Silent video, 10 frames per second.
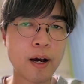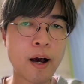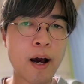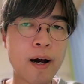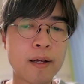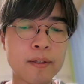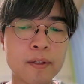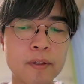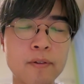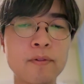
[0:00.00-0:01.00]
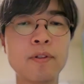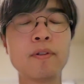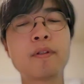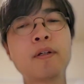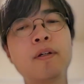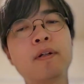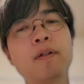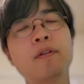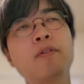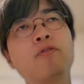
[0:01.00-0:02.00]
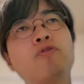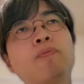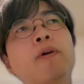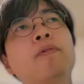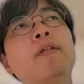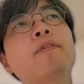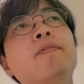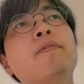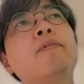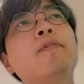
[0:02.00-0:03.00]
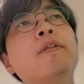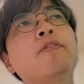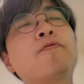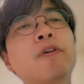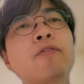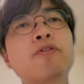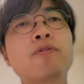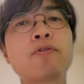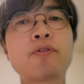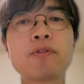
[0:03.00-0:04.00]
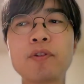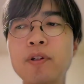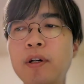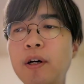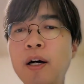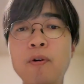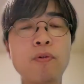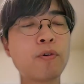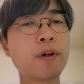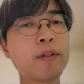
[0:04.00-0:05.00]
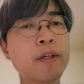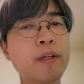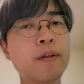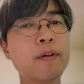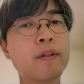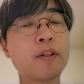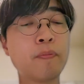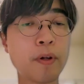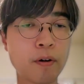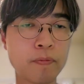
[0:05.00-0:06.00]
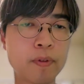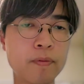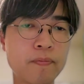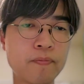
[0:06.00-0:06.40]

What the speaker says: And to be honest, these functions are already developed.